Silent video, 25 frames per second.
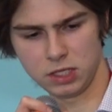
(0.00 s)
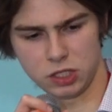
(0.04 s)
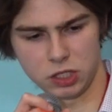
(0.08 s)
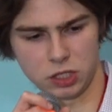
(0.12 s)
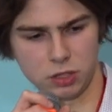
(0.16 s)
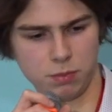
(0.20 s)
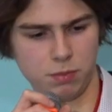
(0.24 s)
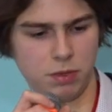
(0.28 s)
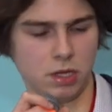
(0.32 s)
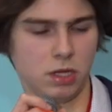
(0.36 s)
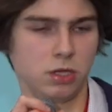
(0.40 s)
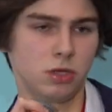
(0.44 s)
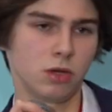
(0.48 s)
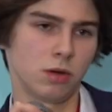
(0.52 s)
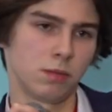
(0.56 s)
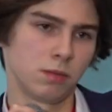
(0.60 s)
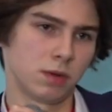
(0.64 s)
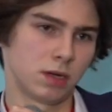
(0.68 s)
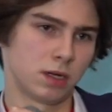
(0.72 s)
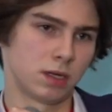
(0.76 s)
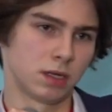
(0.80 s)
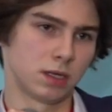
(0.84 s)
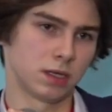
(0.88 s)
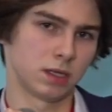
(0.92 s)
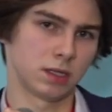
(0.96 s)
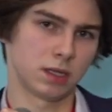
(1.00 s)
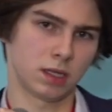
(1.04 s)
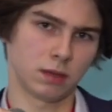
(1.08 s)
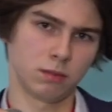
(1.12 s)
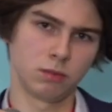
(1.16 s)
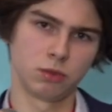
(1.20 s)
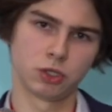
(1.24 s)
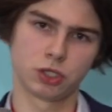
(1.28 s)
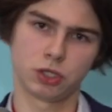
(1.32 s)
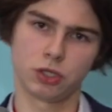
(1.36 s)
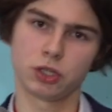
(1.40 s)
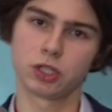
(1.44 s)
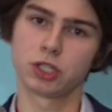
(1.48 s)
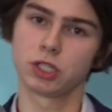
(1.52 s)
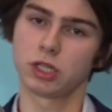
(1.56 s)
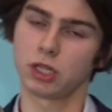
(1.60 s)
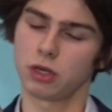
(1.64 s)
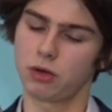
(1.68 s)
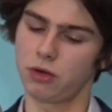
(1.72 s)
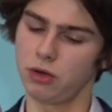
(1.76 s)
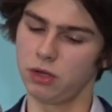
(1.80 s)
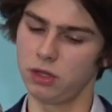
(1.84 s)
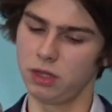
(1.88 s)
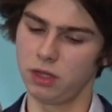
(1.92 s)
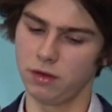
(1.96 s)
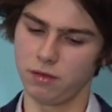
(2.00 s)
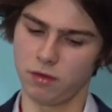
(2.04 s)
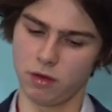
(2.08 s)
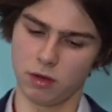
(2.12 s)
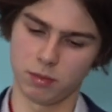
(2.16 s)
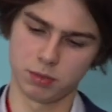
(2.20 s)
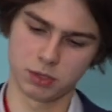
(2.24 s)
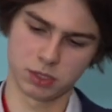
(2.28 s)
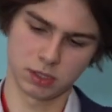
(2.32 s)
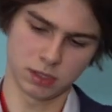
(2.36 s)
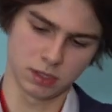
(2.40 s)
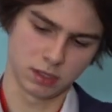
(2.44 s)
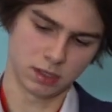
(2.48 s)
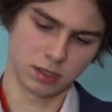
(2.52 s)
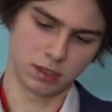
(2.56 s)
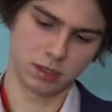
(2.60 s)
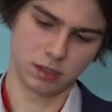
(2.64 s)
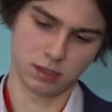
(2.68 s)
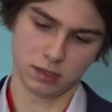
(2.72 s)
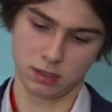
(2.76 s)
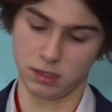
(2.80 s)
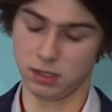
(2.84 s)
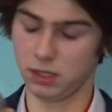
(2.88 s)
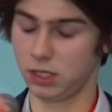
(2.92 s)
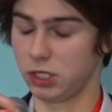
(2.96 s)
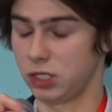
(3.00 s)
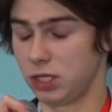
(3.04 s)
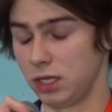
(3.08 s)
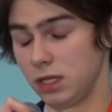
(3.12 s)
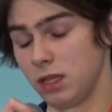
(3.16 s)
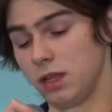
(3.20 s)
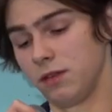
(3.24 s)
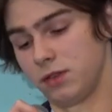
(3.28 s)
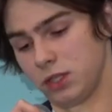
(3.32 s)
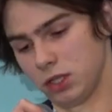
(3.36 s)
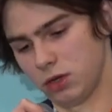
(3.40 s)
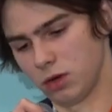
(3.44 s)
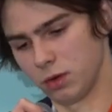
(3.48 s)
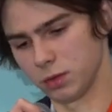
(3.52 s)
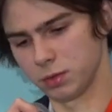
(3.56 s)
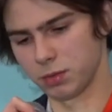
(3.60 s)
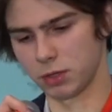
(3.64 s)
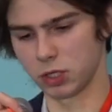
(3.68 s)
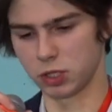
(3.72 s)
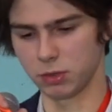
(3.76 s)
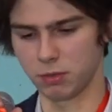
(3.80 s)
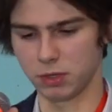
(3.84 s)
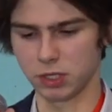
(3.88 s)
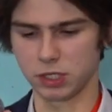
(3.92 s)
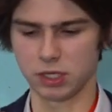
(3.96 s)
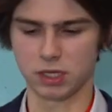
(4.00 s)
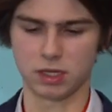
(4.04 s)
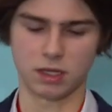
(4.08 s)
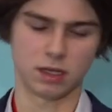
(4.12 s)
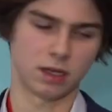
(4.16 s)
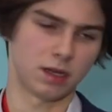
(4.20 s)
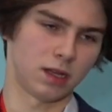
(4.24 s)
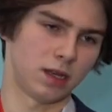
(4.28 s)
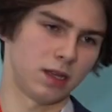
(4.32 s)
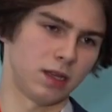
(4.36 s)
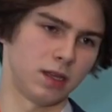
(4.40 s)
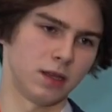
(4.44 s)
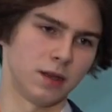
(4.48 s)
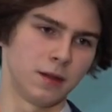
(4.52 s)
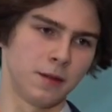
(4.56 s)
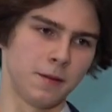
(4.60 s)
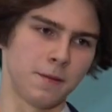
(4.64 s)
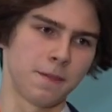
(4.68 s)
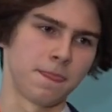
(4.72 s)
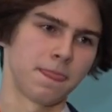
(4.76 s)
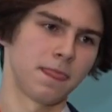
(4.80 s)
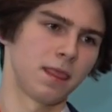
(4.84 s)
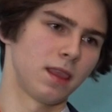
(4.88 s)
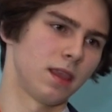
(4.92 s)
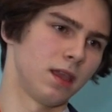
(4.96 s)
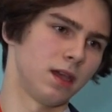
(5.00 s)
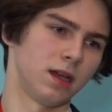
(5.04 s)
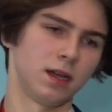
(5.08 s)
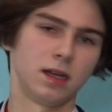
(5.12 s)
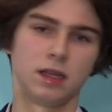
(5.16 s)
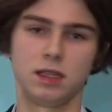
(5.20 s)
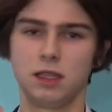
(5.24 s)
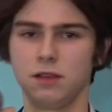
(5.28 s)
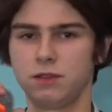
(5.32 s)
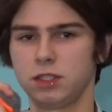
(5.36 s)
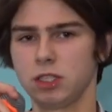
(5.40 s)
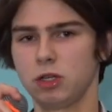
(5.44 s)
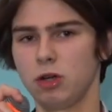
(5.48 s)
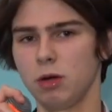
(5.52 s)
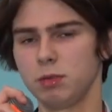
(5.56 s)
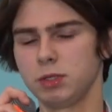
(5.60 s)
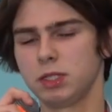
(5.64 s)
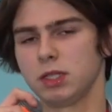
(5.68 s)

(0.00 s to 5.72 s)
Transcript: access and monitoring of the database. Let us pass to